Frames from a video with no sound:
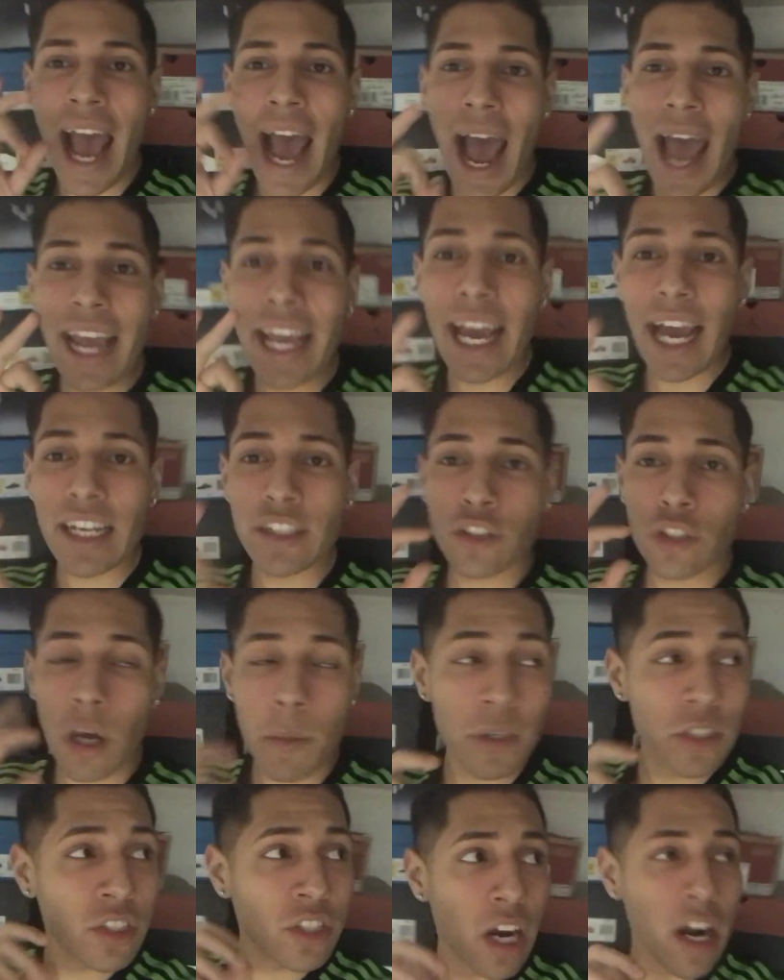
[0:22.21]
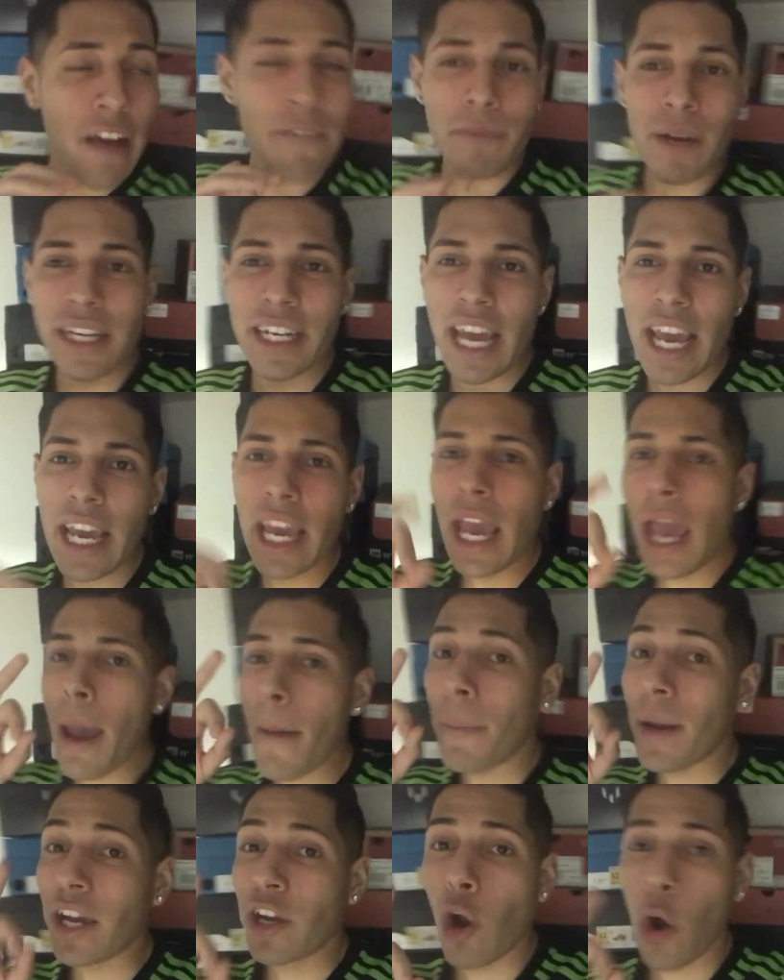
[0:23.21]
Alright guys, so I'm gonna start off my day
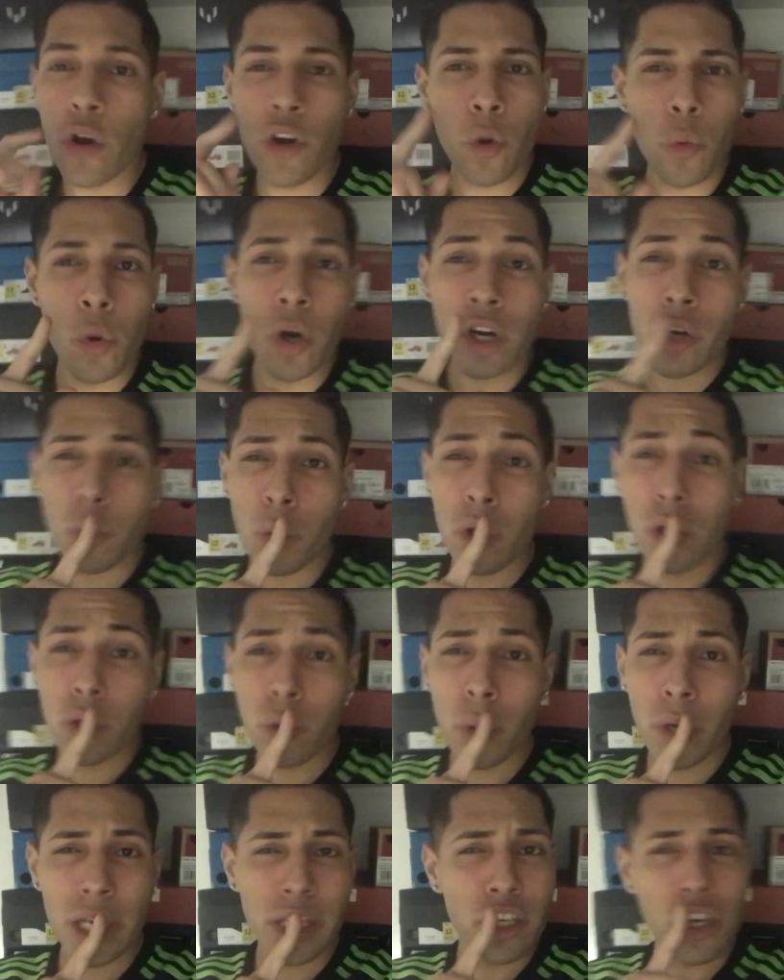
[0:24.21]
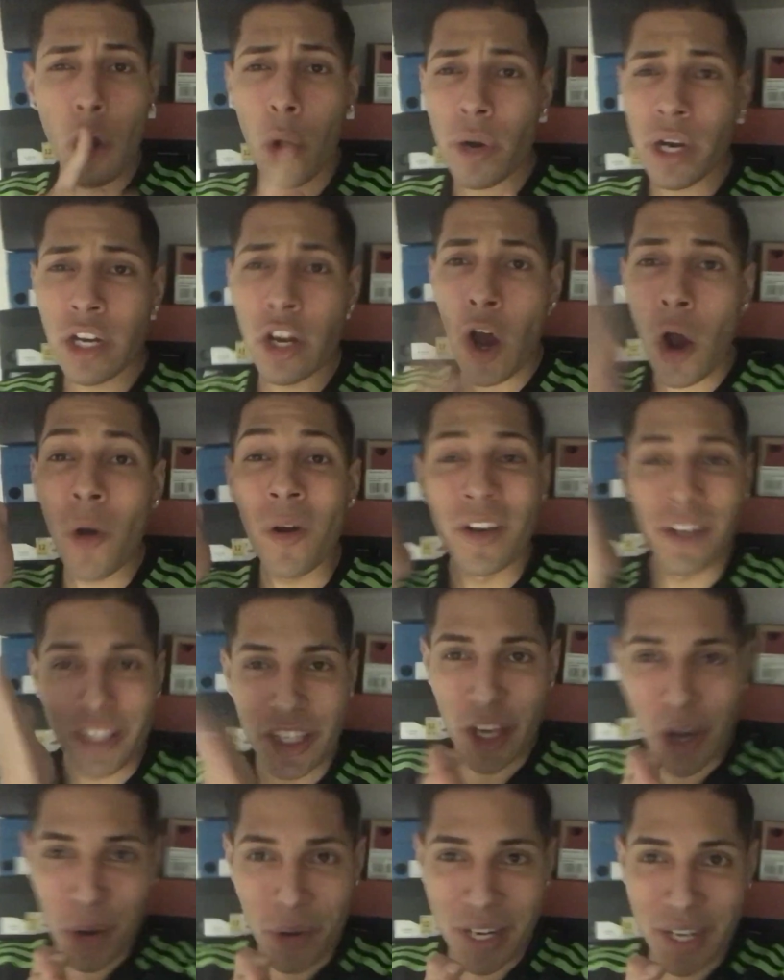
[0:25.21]
by going to work real quick, you already know,
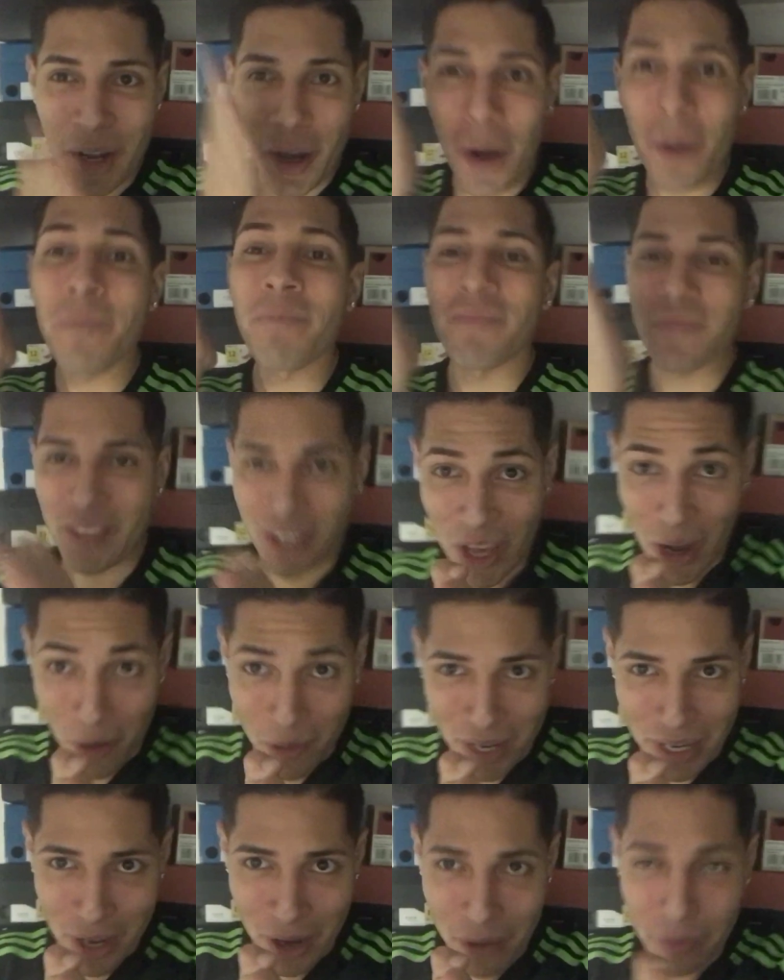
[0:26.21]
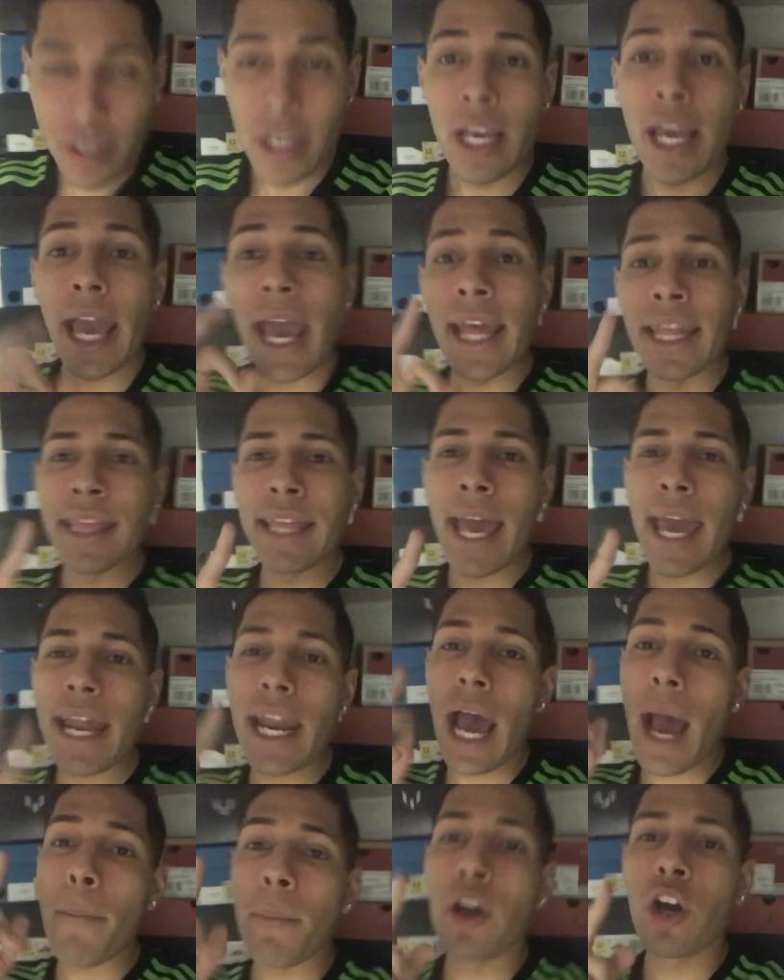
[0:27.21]
you already know, you already know. And
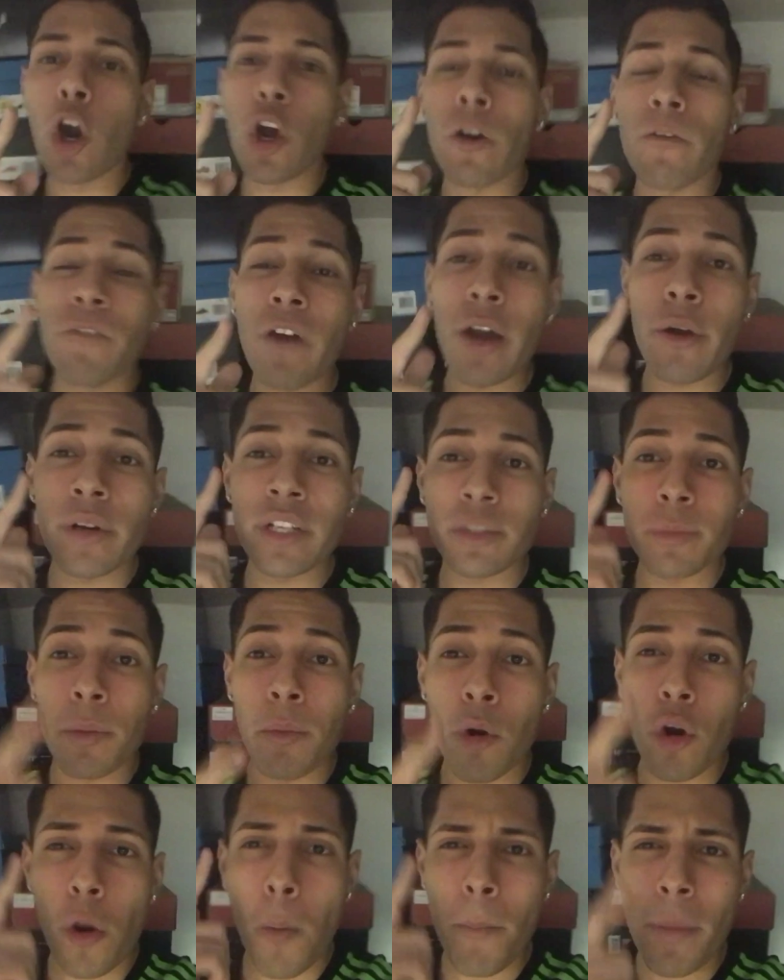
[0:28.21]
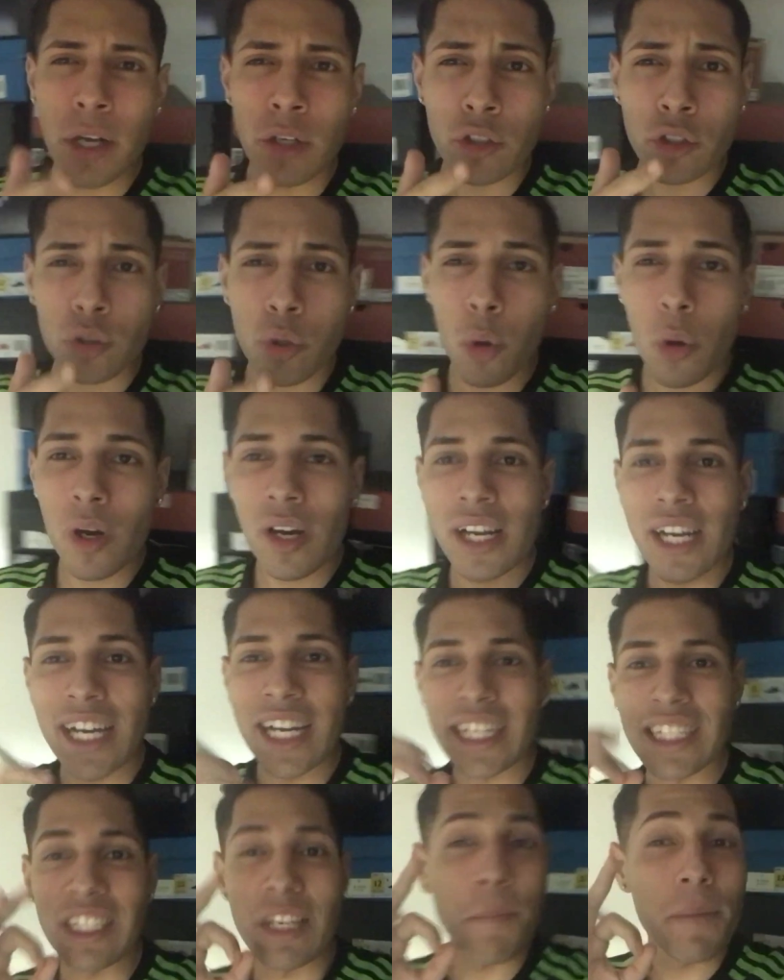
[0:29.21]
then I'm gonna go to Veterans Memorial Middle School
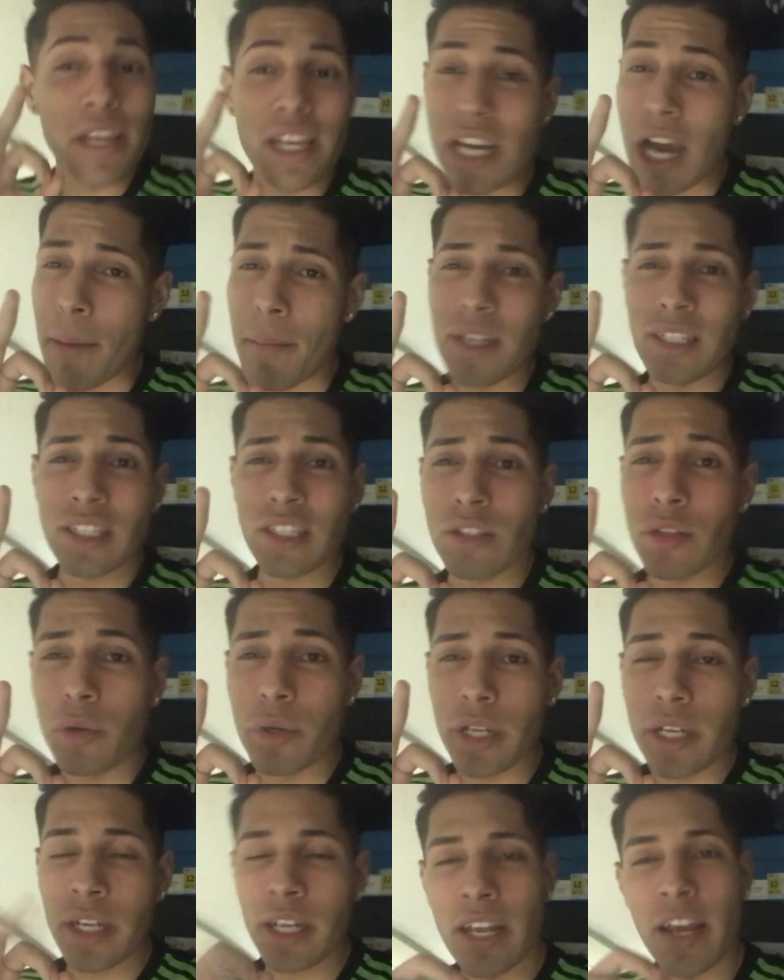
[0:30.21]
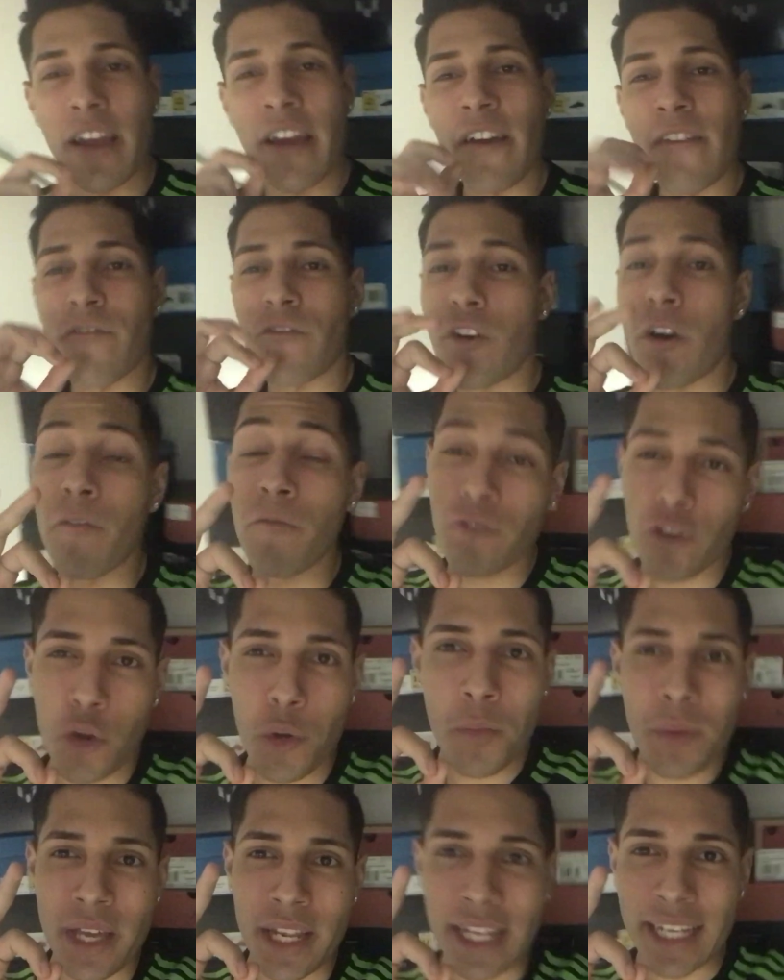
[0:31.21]
to become a student for a
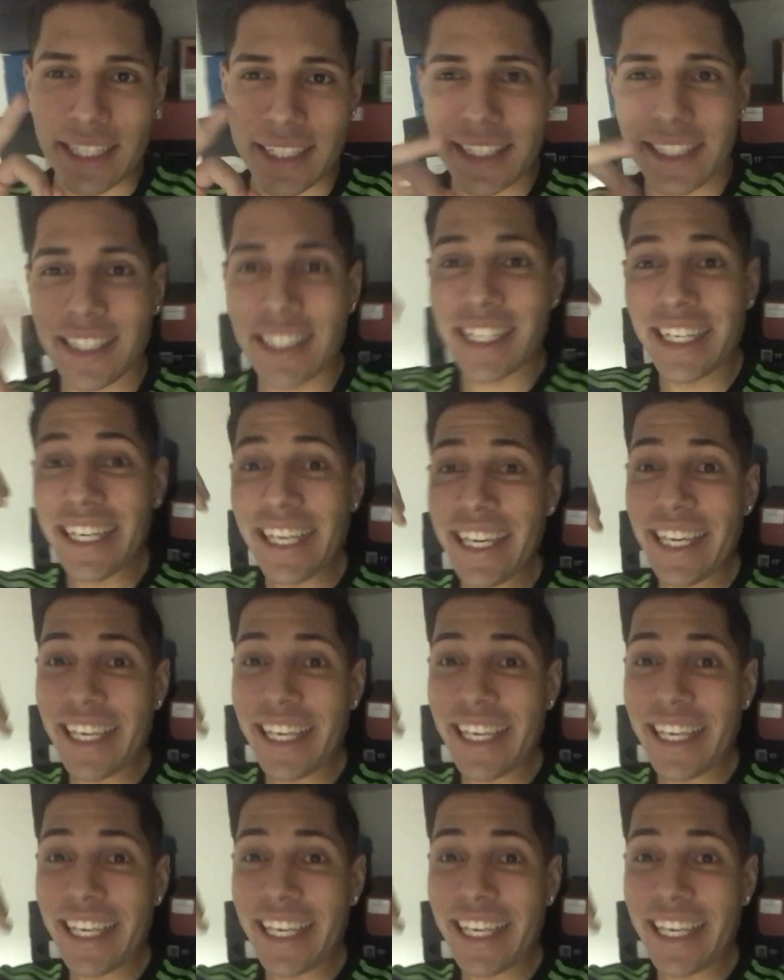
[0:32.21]
few minutes.